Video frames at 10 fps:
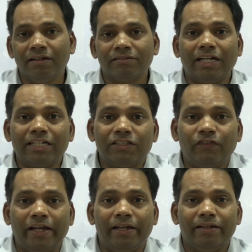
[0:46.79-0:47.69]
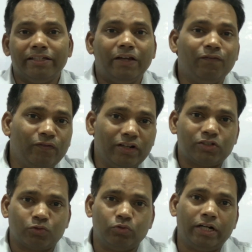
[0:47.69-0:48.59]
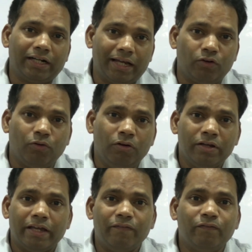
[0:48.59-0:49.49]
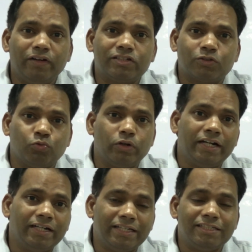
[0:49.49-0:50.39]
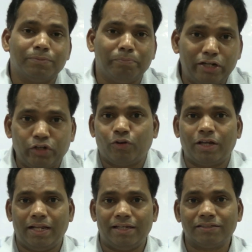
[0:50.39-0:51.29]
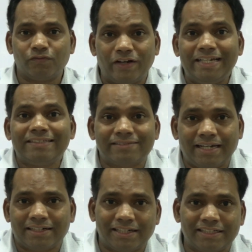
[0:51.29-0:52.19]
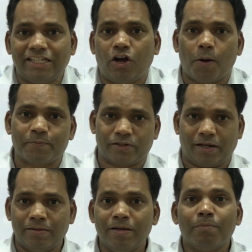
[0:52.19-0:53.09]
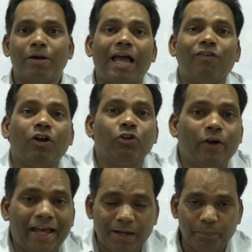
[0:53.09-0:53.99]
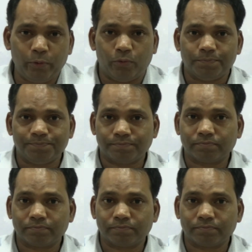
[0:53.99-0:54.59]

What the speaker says: That is why every student, I know every student is meticulous while selecting the optional, but I want to help you